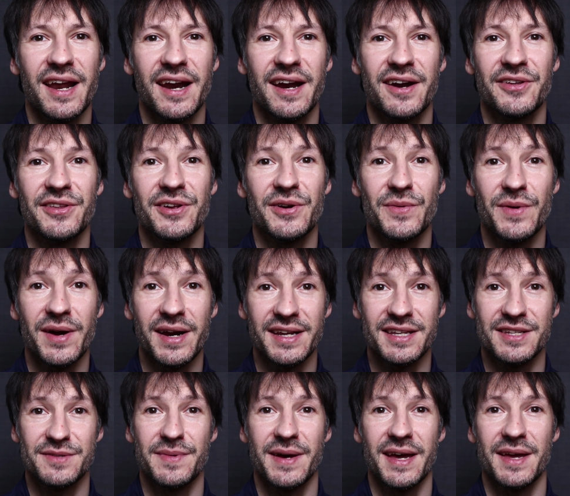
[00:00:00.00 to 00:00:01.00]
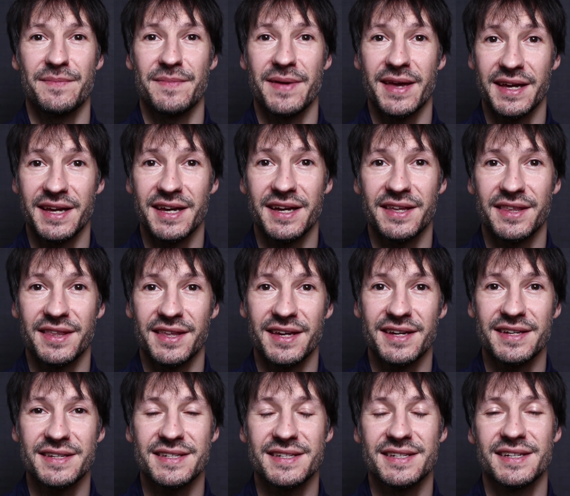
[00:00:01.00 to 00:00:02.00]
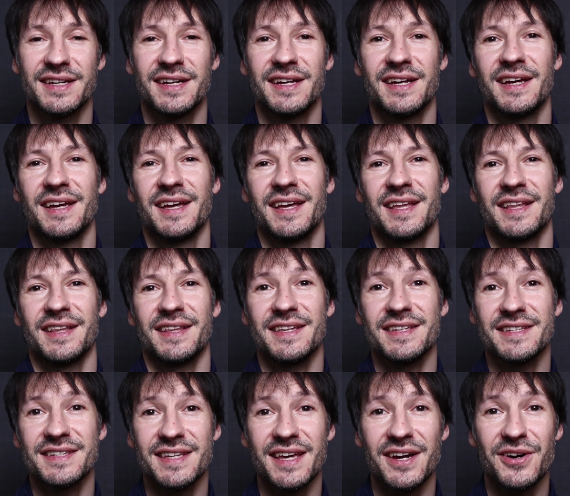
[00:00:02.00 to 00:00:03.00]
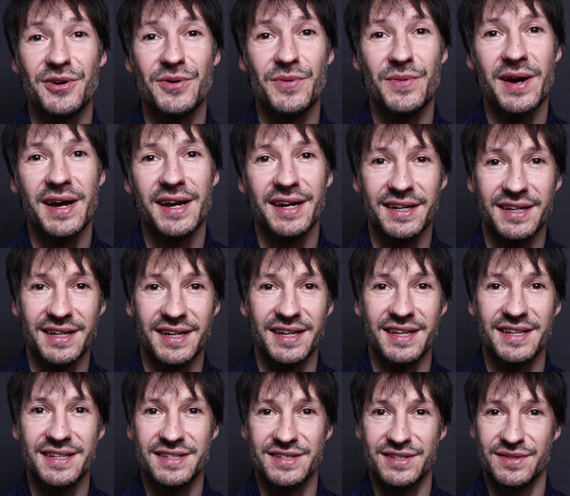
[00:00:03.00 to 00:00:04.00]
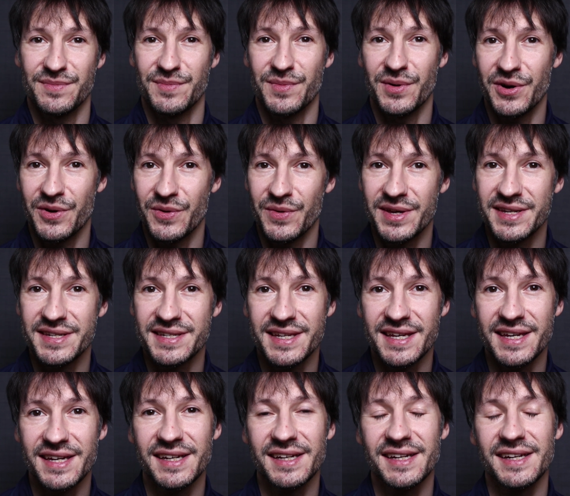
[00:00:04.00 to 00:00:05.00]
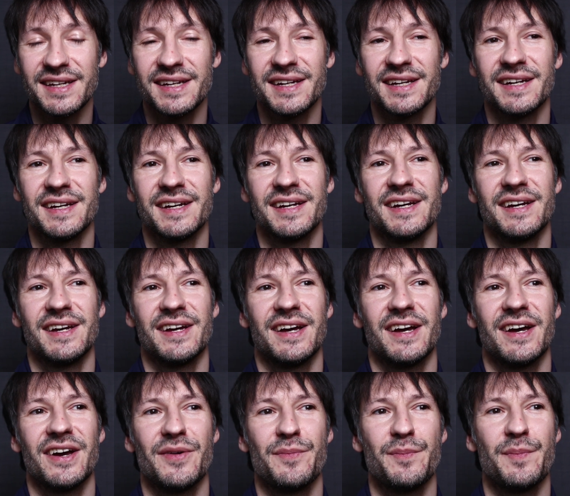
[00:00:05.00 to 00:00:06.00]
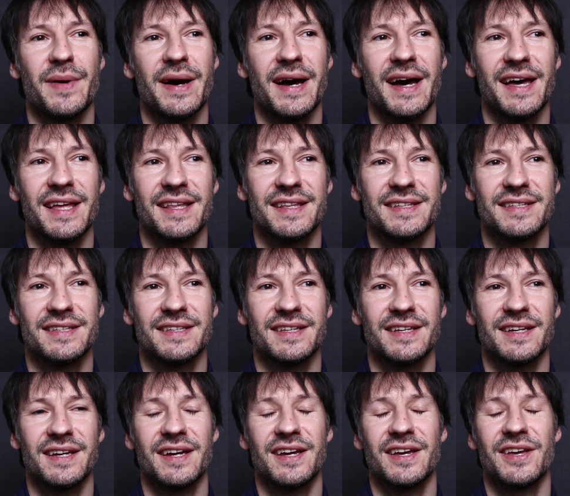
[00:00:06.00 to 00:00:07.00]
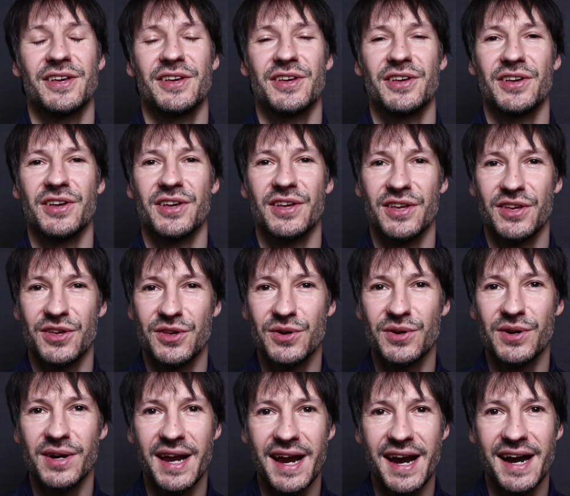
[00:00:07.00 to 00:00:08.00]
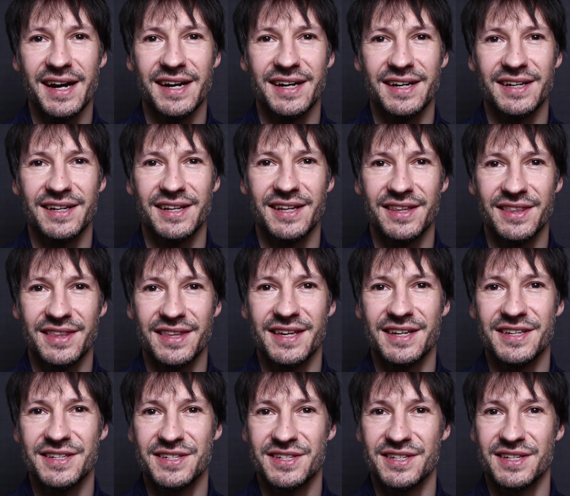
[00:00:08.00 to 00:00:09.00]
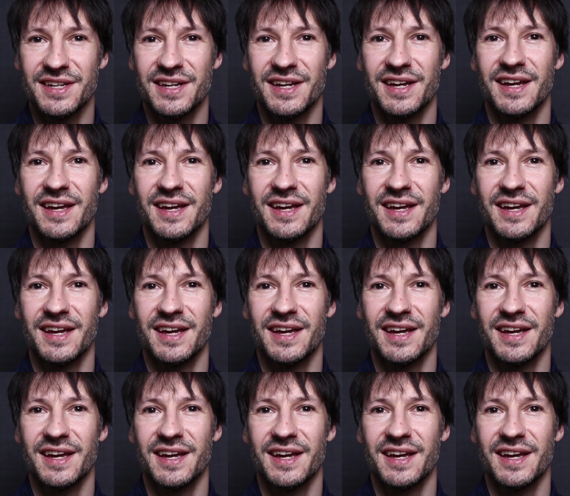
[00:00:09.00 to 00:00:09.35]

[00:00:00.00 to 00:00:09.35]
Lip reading: and another one is by making things. This second one, it's more risky, but you learn the things